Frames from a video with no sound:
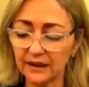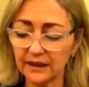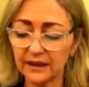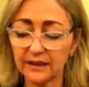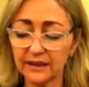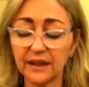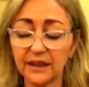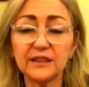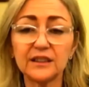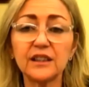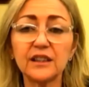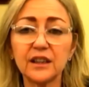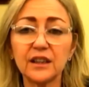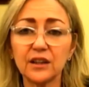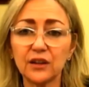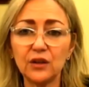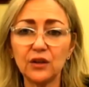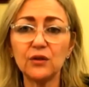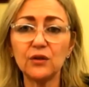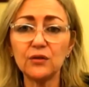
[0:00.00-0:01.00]
It's the
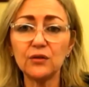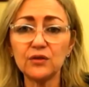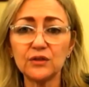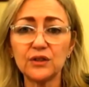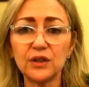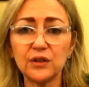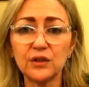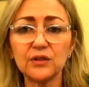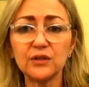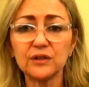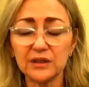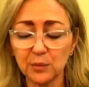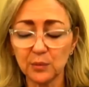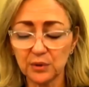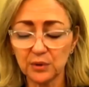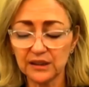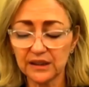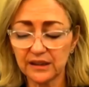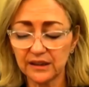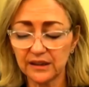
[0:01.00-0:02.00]
accused whose
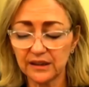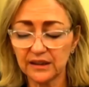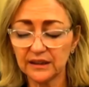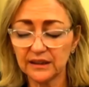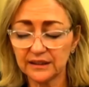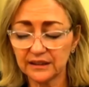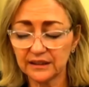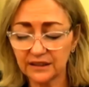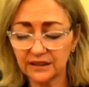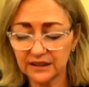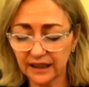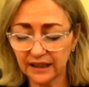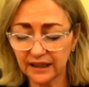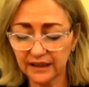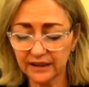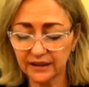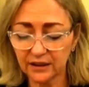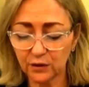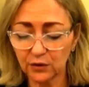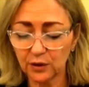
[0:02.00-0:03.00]
liberty is at
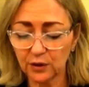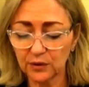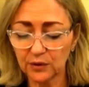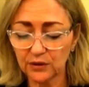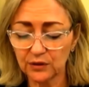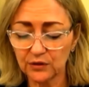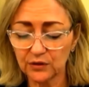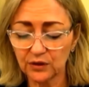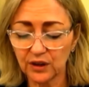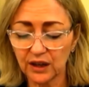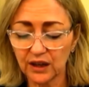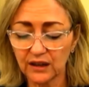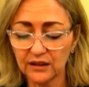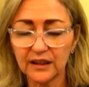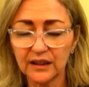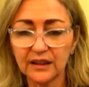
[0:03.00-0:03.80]
stake in a criminal trial.